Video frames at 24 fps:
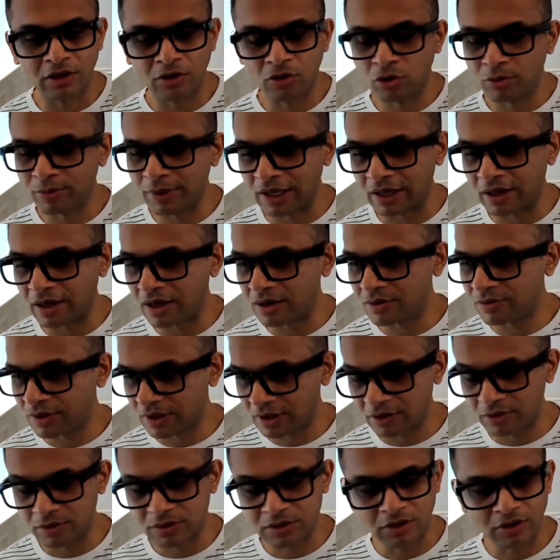They told my
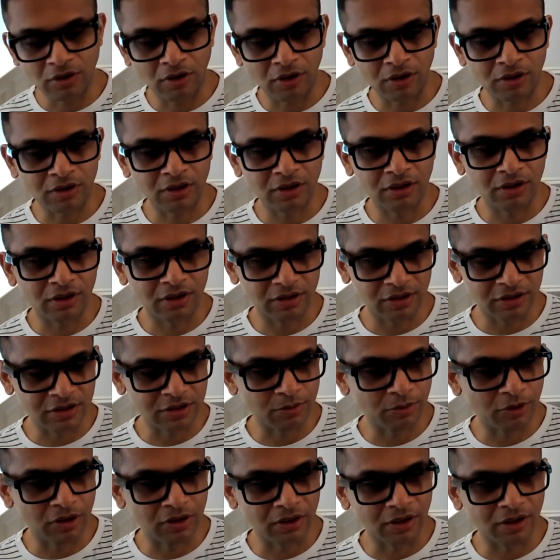grandfather was a doctor in
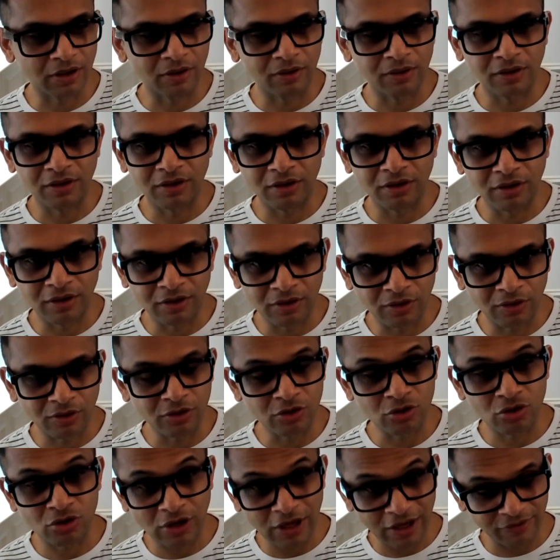a small town.
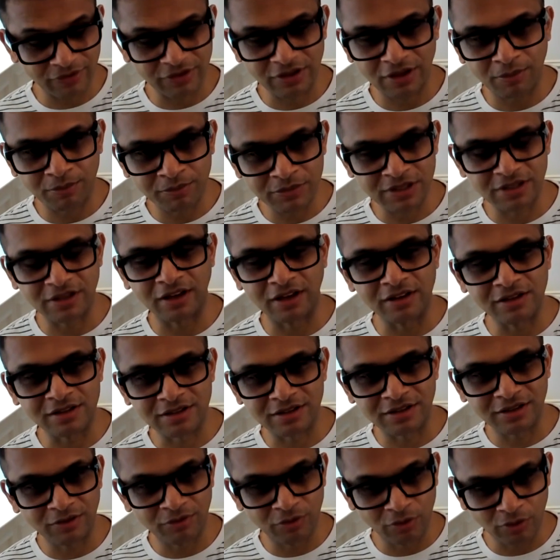You should have some
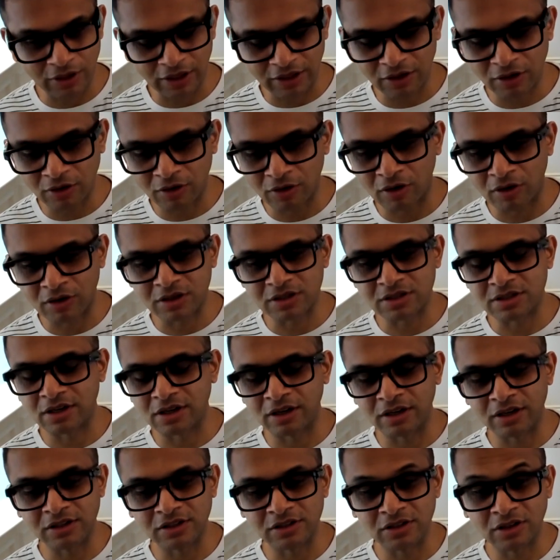sense. If you let your daughter
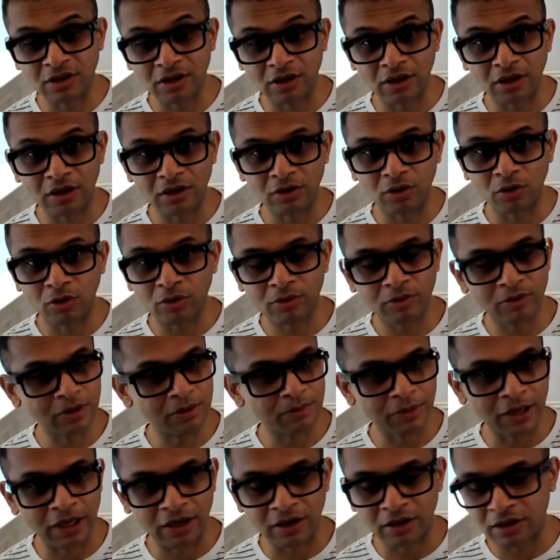study engineering, no one
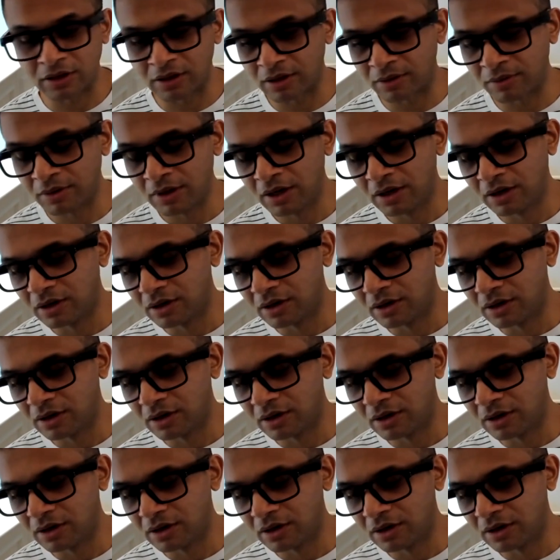will marry her.